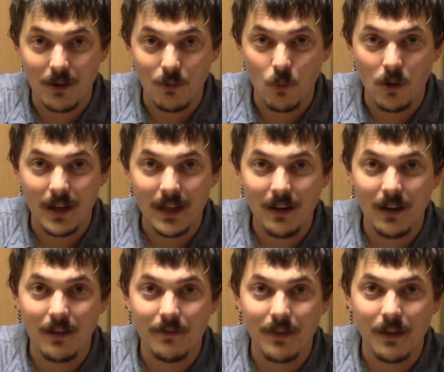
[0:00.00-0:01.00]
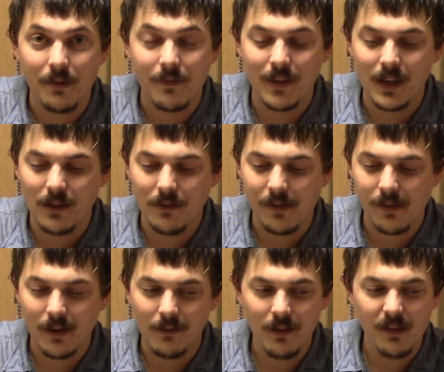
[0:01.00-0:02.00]
1 of this video
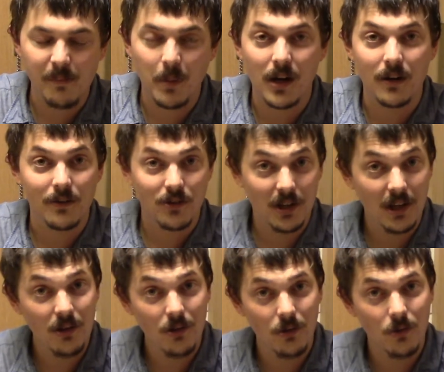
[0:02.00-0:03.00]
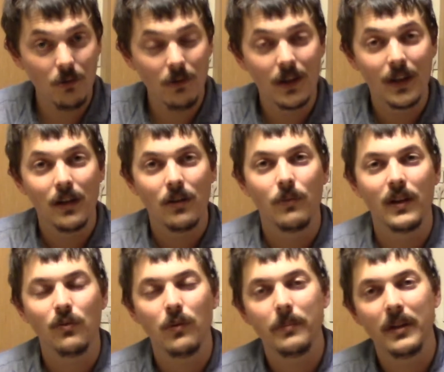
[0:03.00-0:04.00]
series. Part 2,
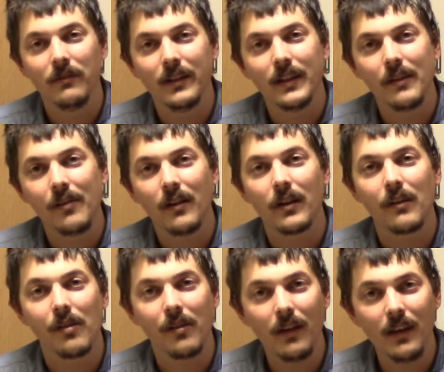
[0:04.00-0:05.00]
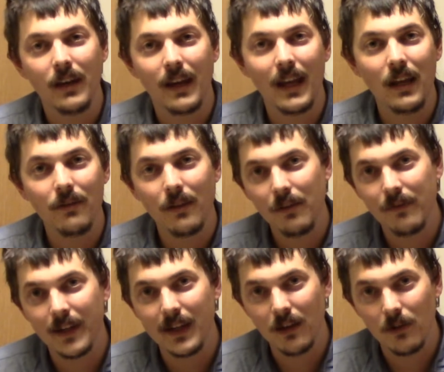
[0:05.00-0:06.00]
which will be released on Sunday, this
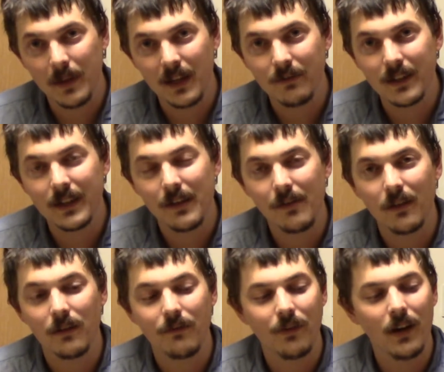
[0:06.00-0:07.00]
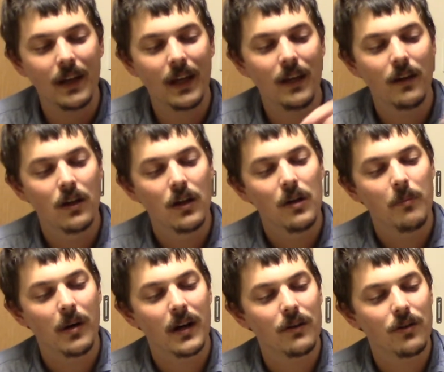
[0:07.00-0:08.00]
video being released on Friday,
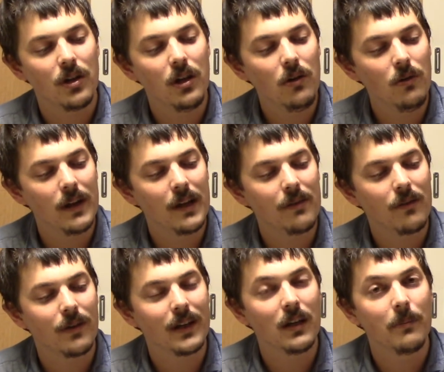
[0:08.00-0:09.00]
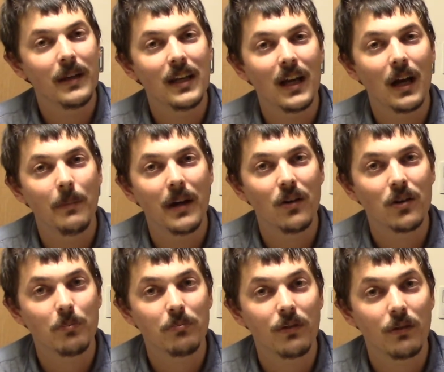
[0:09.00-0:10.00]
part 2 is going to be
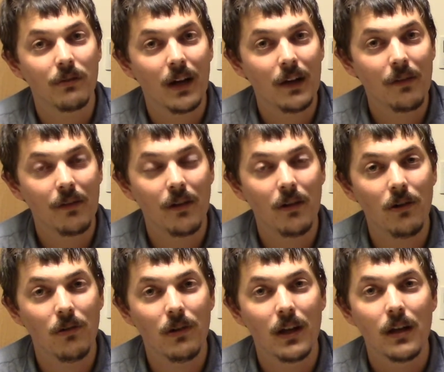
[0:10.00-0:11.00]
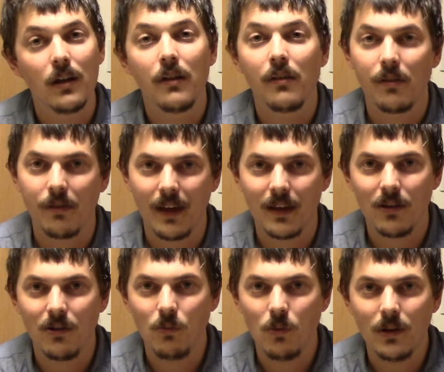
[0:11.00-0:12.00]
about Proraso
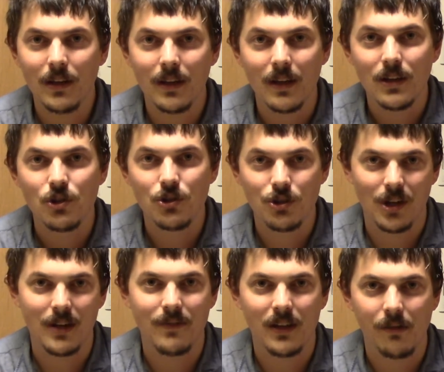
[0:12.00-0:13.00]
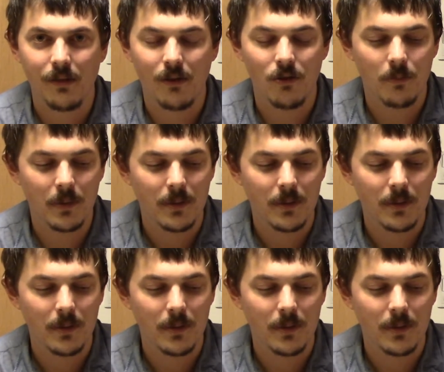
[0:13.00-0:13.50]
Sandalwood Shaving Soap.